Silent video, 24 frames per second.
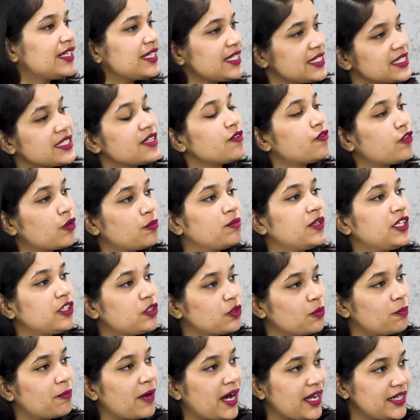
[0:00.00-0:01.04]
it easier for
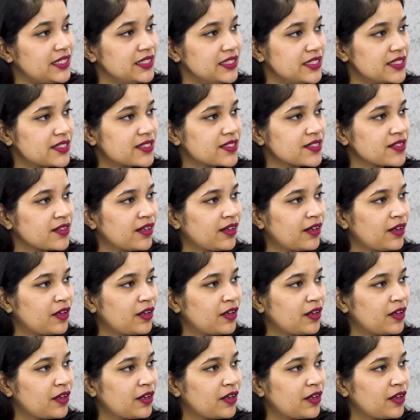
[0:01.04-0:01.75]
me to balance